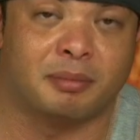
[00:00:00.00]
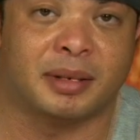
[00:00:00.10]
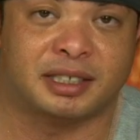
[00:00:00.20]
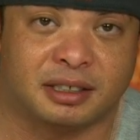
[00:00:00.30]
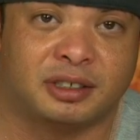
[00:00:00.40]

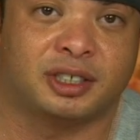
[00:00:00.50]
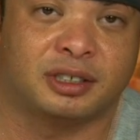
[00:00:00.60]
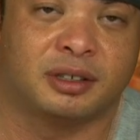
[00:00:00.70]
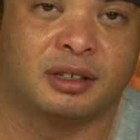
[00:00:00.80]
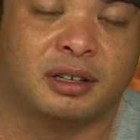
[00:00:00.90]

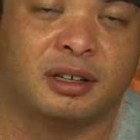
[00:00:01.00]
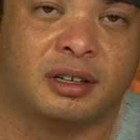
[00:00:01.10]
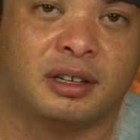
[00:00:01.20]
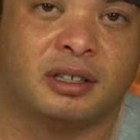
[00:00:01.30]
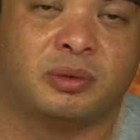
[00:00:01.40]
message,
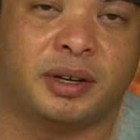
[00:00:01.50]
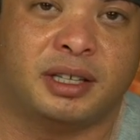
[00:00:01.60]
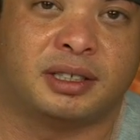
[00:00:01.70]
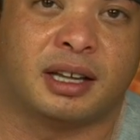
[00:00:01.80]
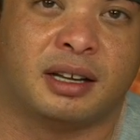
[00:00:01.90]
is what he
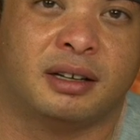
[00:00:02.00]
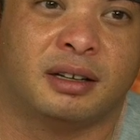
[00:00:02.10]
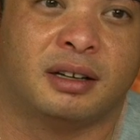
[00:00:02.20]
said.